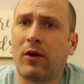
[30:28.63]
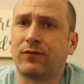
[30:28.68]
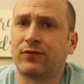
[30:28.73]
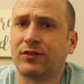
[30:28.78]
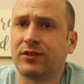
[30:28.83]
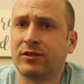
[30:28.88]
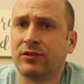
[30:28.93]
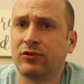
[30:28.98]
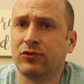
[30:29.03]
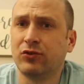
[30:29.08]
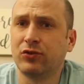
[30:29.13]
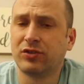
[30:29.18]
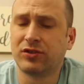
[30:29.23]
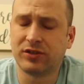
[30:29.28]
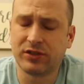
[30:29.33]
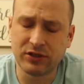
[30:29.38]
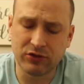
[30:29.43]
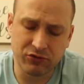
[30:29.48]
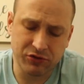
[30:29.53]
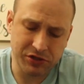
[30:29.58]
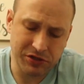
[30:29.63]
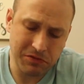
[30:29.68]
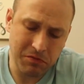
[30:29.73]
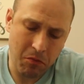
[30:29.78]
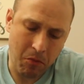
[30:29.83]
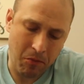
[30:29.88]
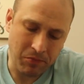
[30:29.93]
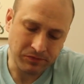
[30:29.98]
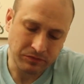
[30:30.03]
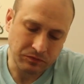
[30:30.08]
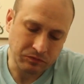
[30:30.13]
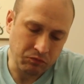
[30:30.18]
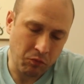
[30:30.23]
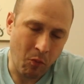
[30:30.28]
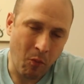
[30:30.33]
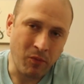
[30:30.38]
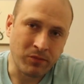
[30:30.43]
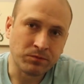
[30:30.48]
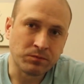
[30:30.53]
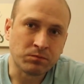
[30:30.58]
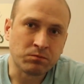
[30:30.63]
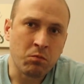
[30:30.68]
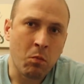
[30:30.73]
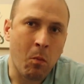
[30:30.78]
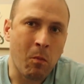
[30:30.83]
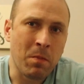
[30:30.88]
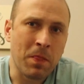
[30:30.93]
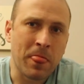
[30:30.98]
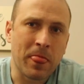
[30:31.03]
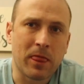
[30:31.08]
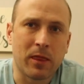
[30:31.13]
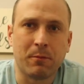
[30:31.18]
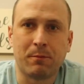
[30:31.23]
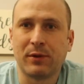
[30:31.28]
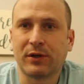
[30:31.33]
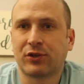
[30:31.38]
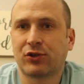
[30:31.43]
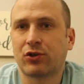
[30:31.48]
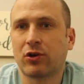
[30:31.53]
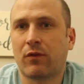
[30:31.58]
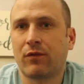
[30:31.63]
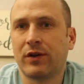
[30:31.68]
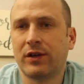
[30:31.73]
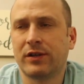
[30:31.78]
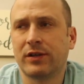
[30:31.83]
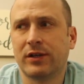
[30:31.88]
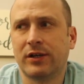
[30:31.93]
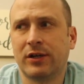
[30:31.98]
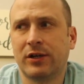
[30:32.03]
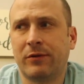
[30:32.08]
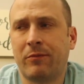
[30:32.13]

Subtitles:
I've seen a new cereal. The picture of it,